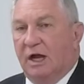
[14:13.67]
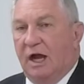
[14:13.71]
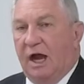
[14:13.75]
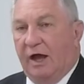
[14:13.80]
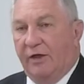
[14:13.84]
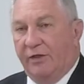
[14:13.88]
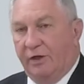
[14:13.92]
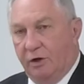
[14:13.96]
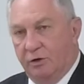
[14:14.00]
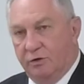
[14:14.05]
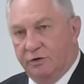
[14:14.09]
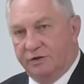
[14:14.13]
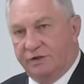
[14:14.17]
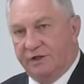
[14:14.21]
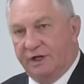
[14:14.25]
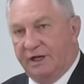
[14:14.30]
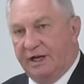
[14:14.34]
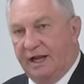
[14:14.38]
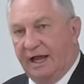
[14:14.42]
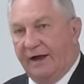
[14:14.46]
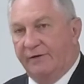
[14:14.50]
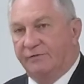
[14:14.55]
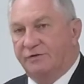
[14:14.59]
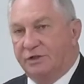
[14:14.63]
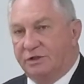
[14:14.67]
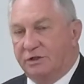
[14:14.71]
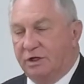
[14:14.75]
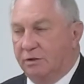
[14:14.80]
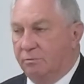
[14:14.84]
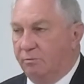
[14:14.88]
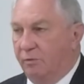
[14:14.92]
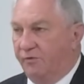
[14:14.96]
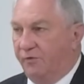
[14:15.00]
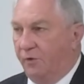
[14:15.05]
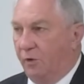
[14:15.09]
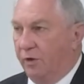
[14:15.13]
those that have
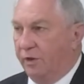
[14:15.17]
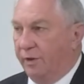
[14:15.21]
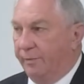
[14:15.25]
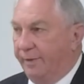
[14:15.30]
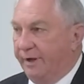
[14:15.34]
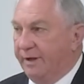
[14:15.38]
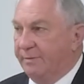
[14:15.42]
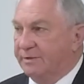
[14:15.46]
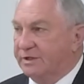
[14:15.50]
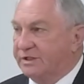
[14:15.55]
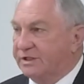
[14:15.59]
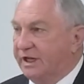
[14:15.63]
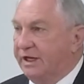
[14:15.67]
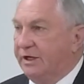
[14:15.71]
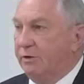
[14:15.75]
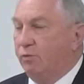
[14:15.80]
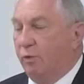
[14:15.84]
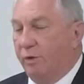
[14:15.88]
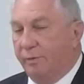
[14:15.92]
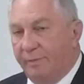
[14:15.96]
stood before the Bema seat.